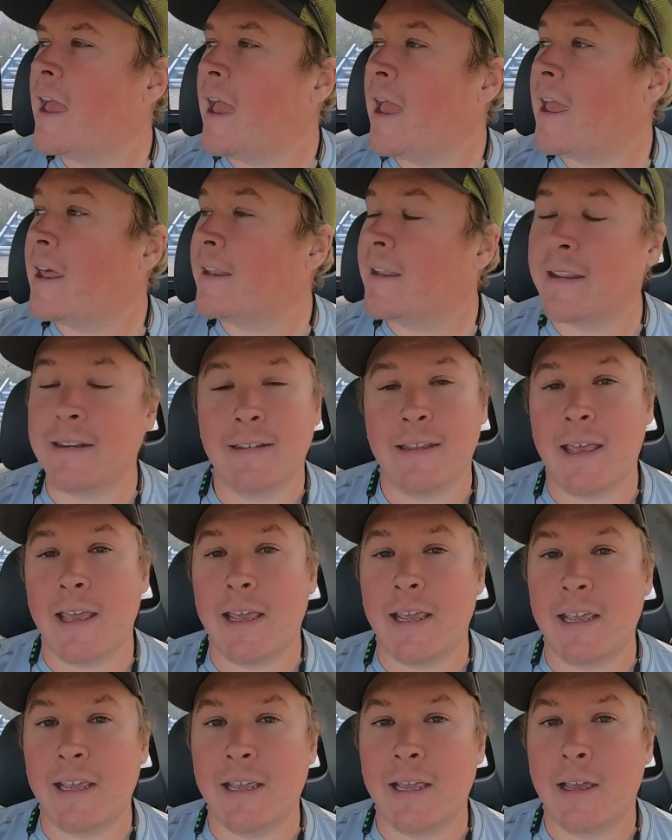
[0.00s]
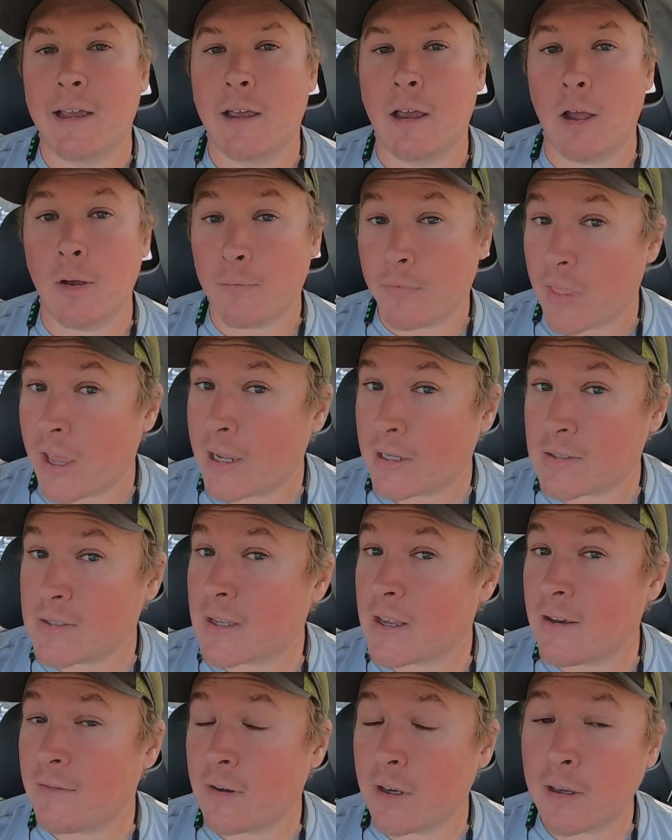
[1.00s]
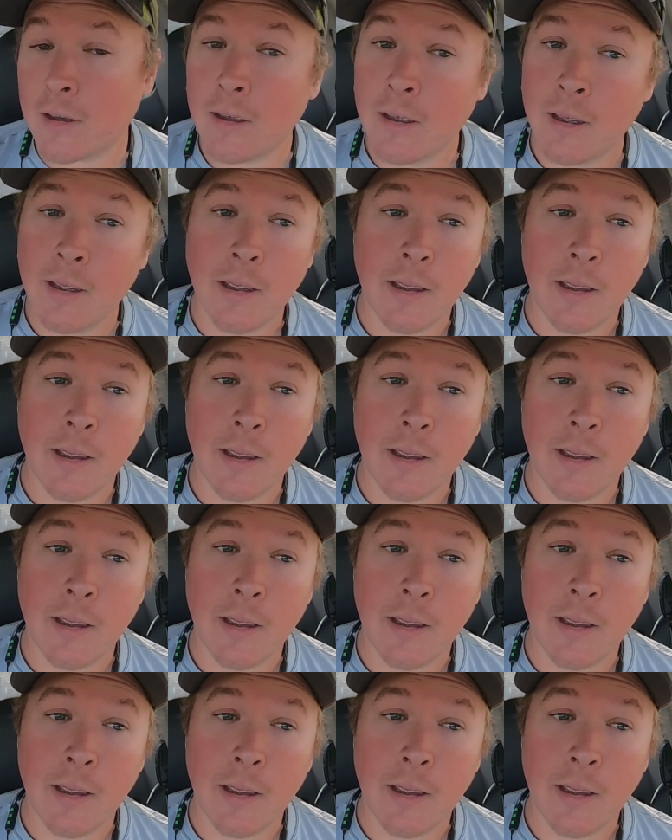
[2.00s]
and a day of Thanksgiving.